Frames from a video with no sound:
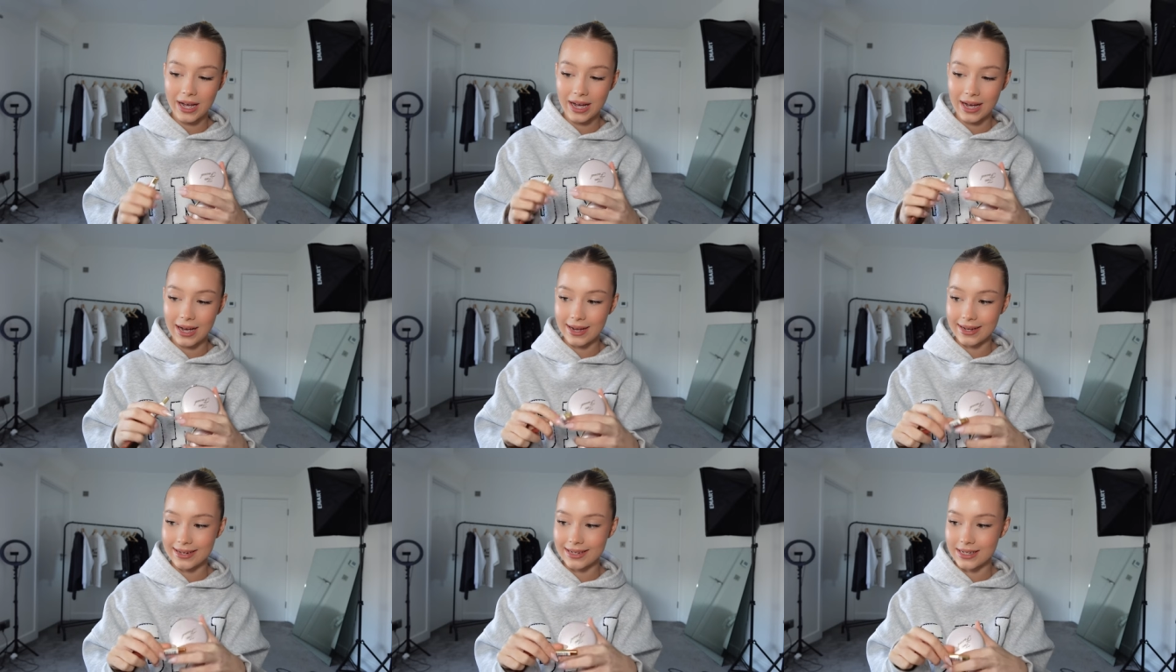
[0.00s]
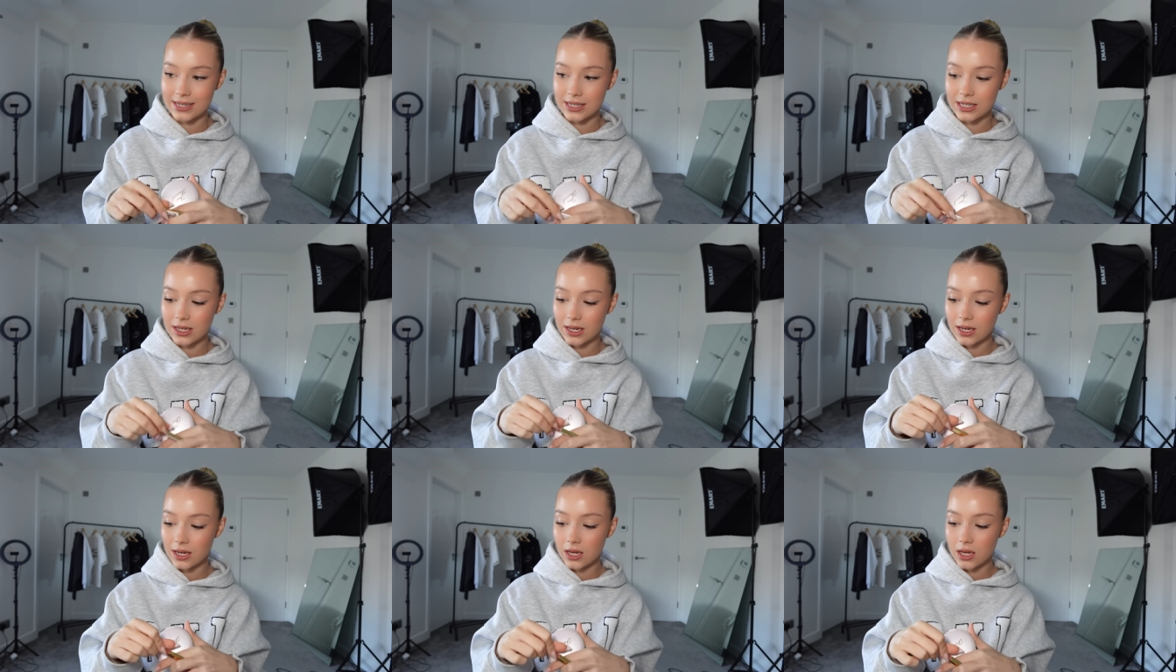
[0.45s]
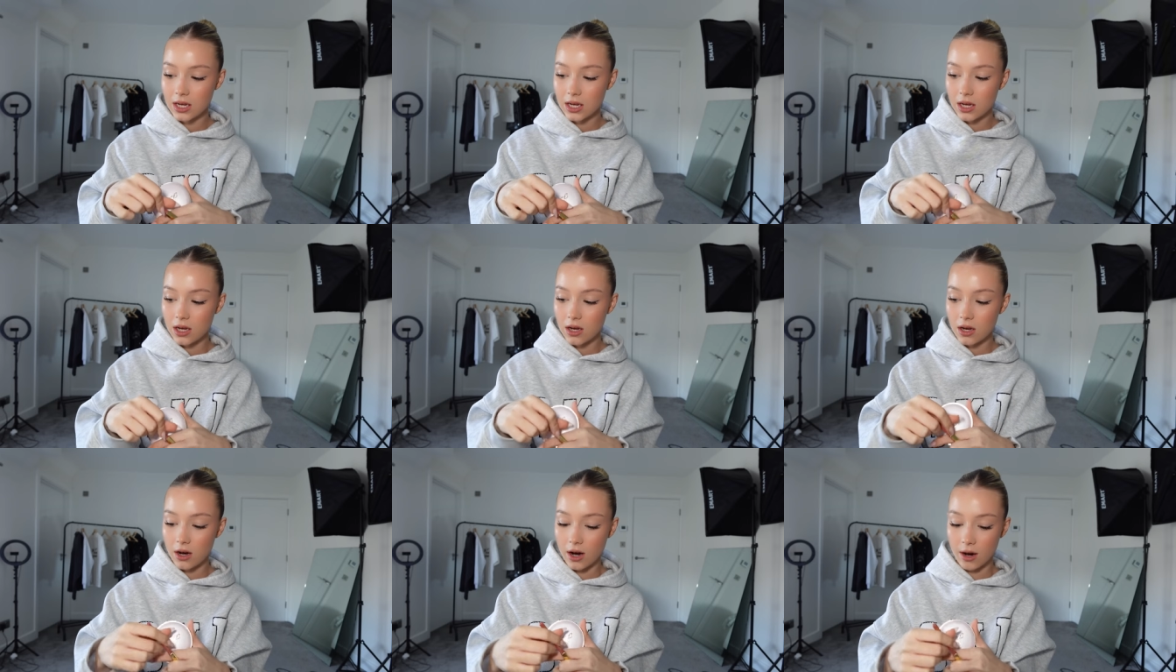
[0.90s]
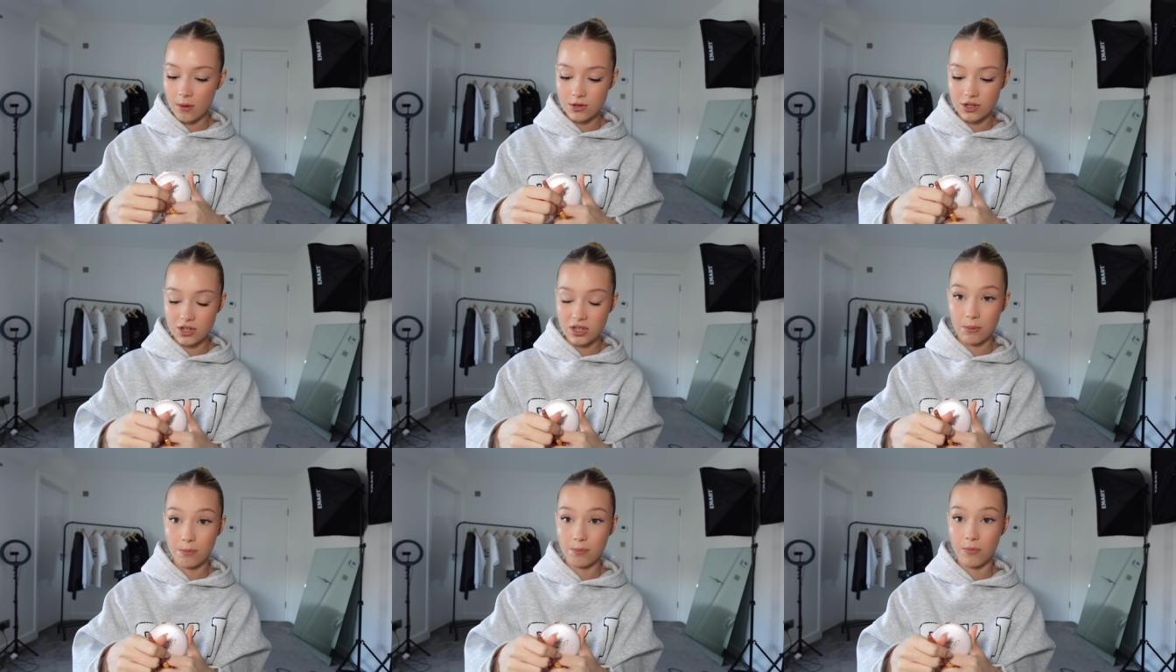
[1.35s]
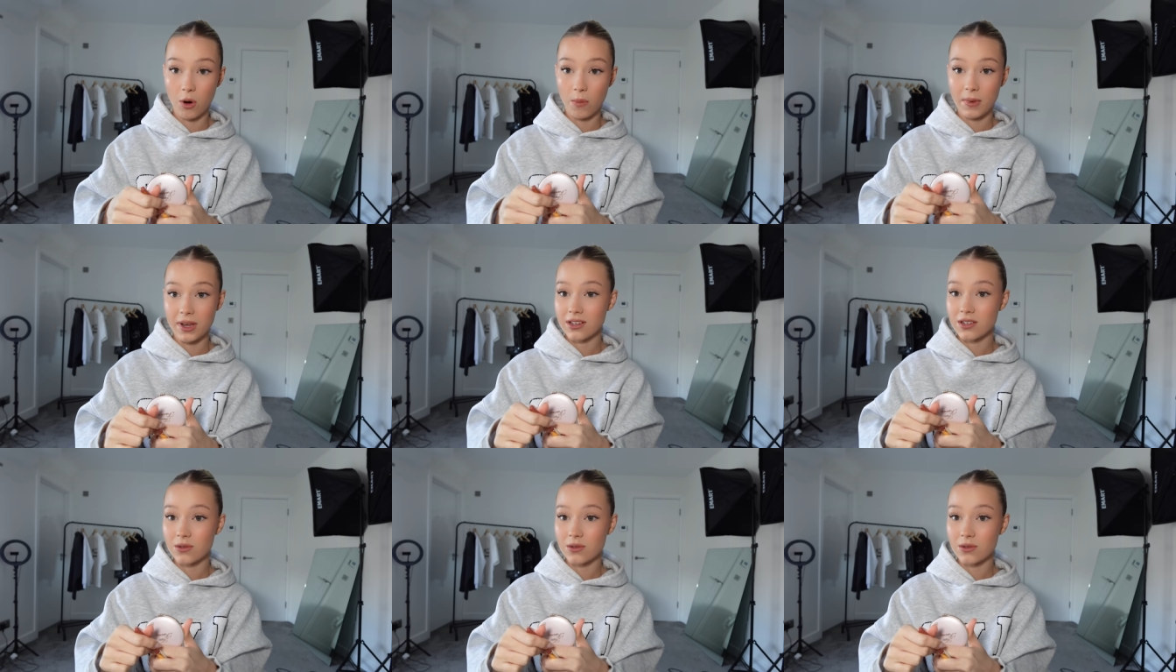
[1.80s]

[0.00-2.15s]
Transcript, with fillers: And I was just like bombing